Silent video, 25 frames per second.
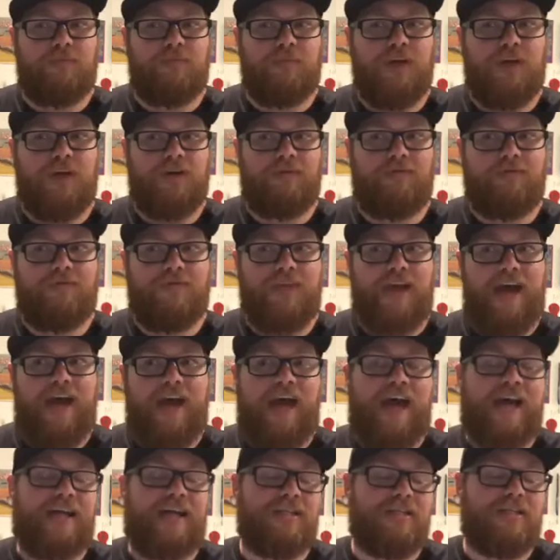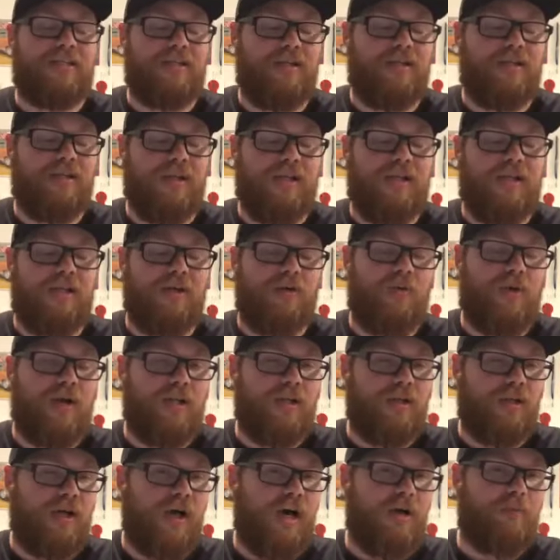of that acid eating away the
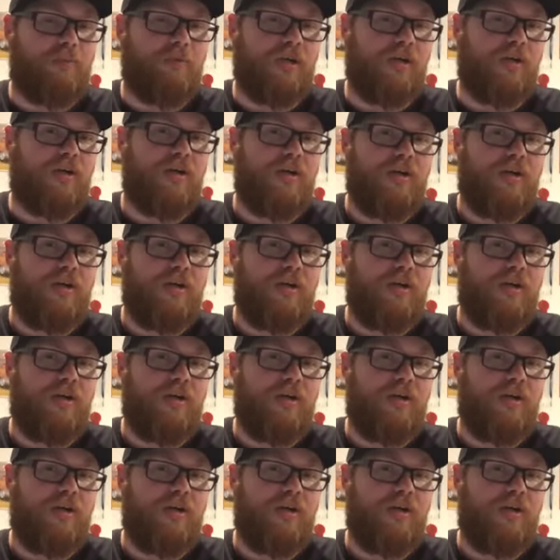copper.